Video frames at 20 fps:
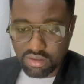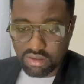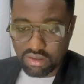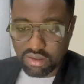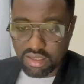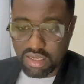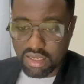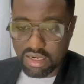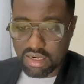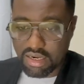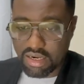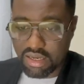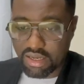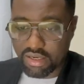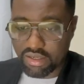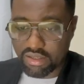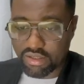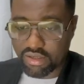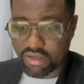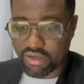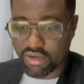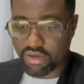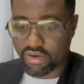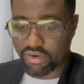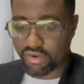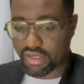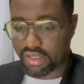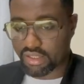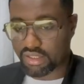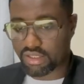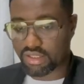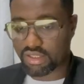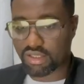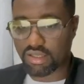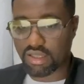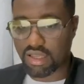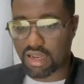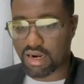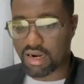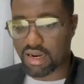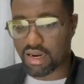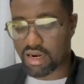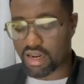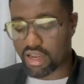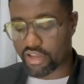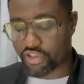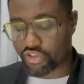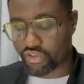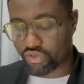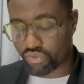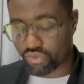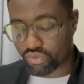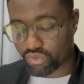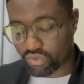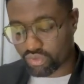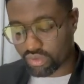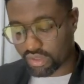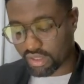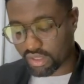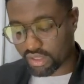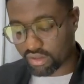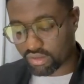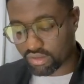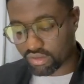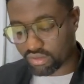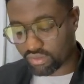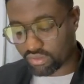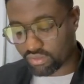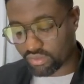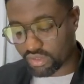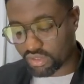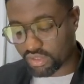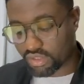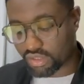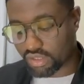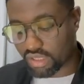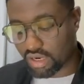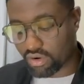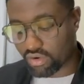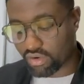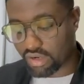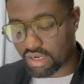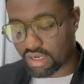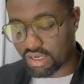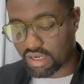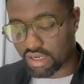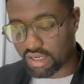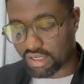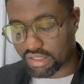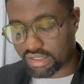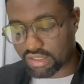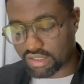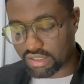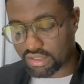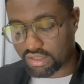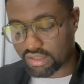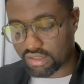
and then create another UL, which is another list.